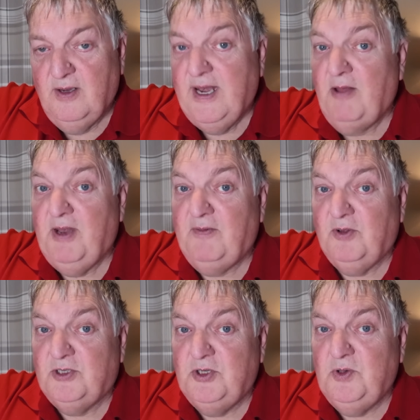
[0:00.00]
Now that I've
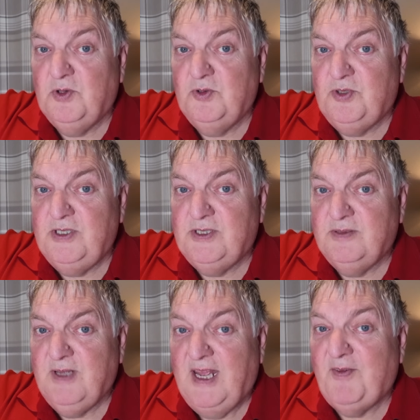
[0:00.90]
got two
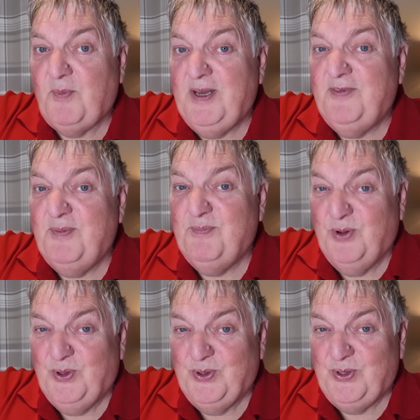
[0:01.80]
countries, I have a belief in
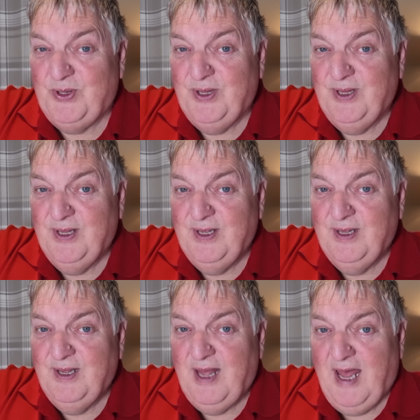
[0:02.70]
both,
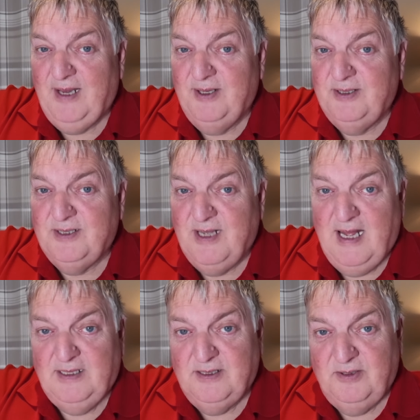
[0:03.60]
Ireland
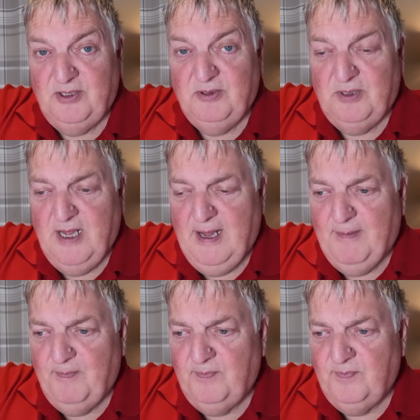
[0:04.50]
and the
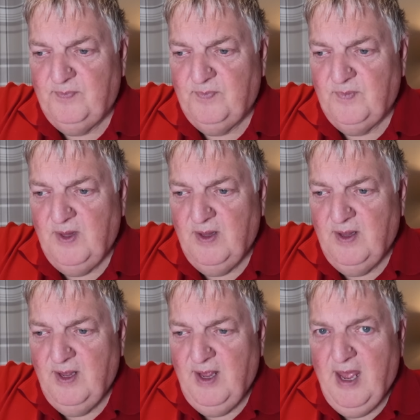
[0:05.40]
UK.
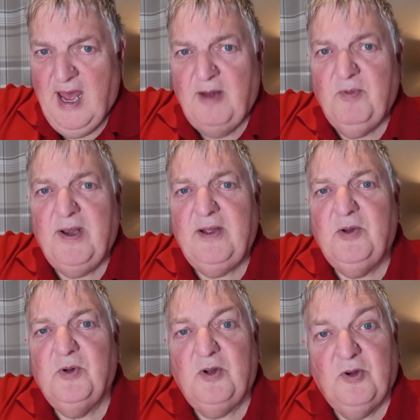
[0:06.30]
And when I
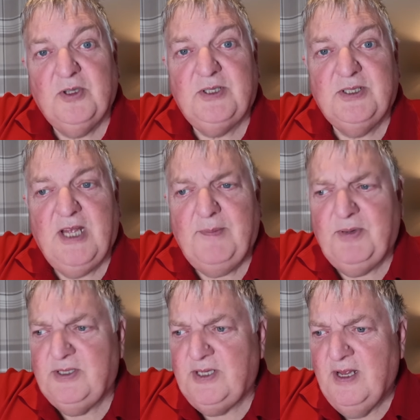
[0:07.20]
go across to
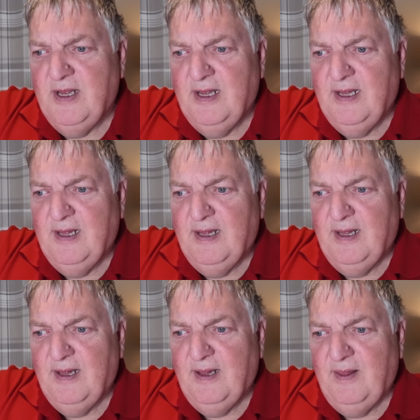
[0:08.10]
Cyprus,
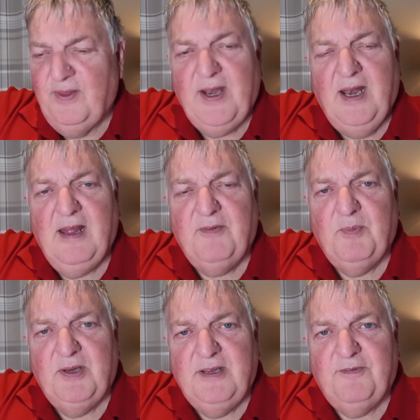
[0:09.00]
then I'll have a
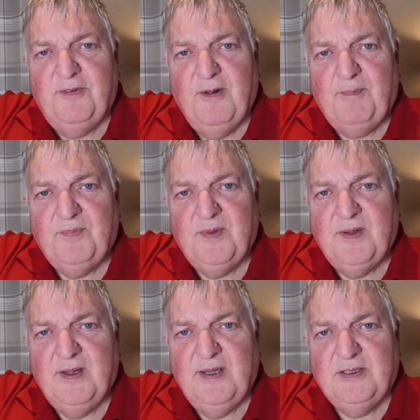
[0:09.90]
belief
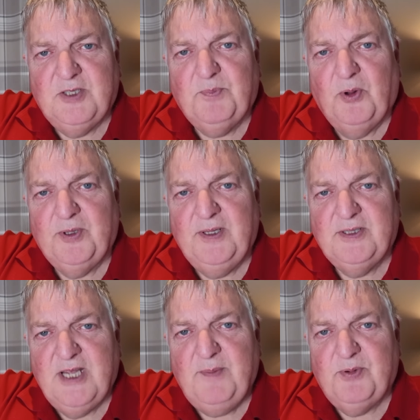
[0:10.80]
in supporting
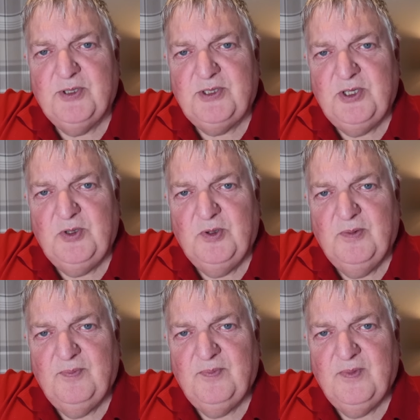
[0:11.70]
Cyprus too,
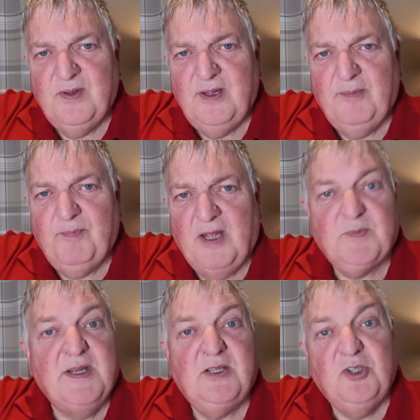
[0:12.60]

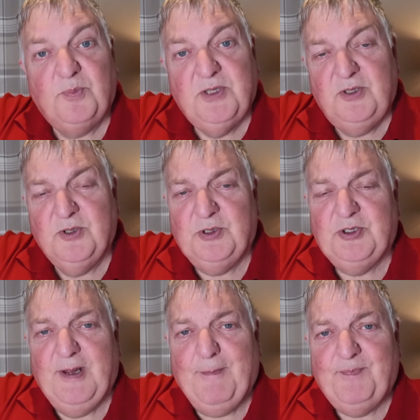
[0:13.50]
as my adopted
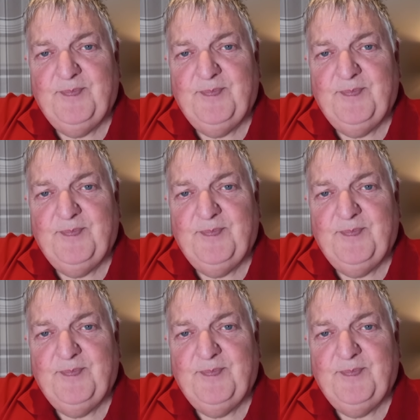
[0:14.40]
country.